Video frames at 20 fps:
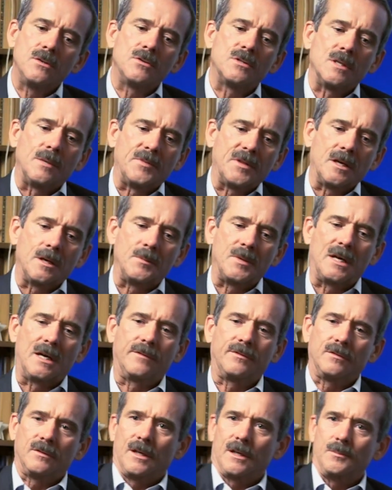to do something on
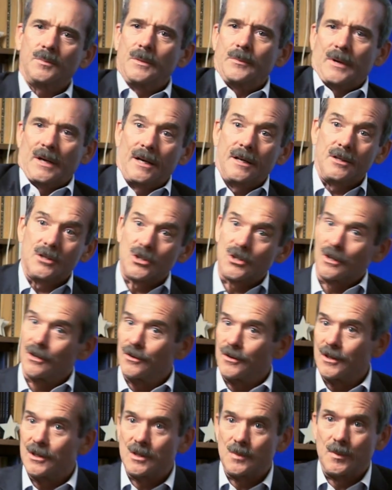behalf of a lot of people, how do you
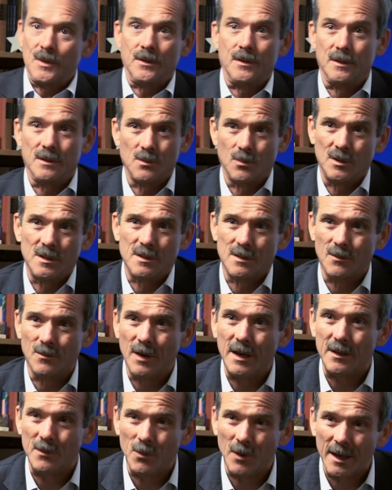share the experience? What's the
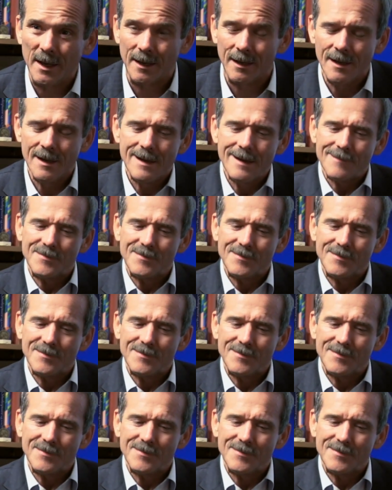right way?